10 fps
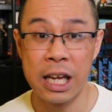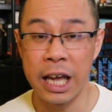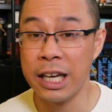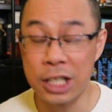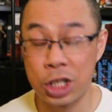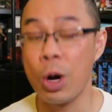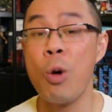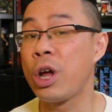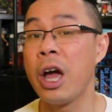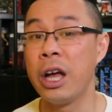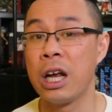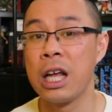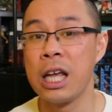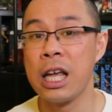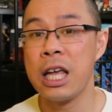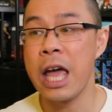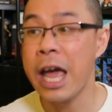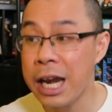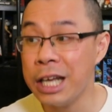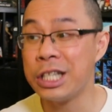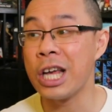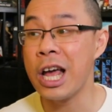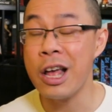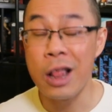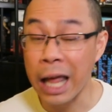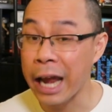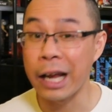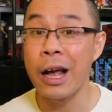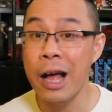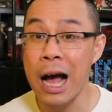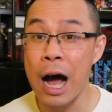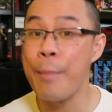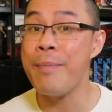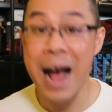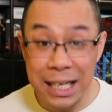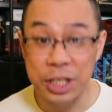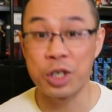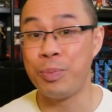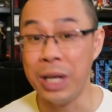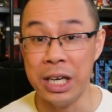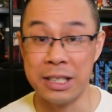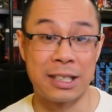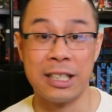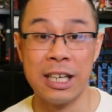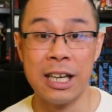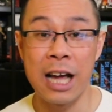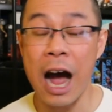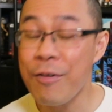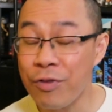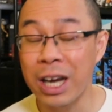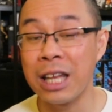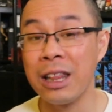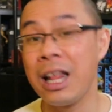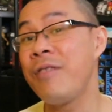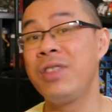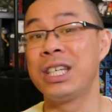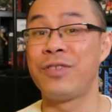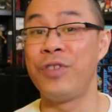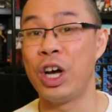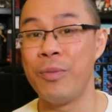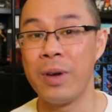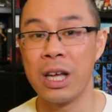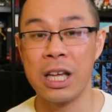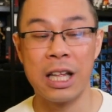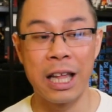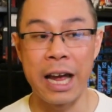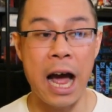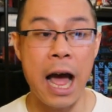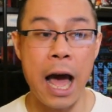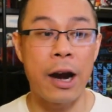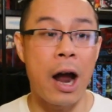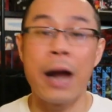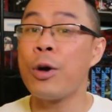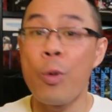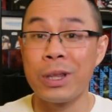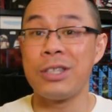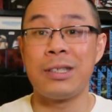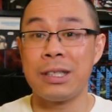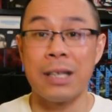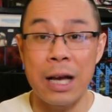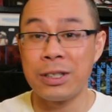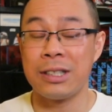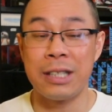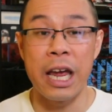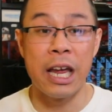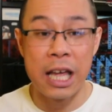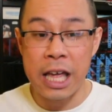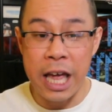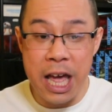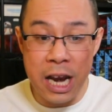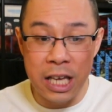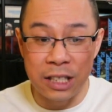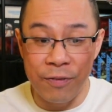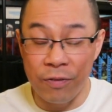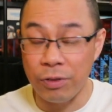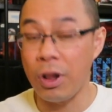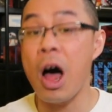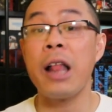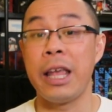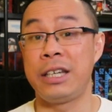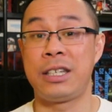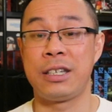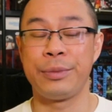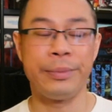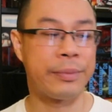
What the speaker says: It is so good. It is like a masterpiece. I freaking love this film. Like, I don't know what else to say. It is flawless.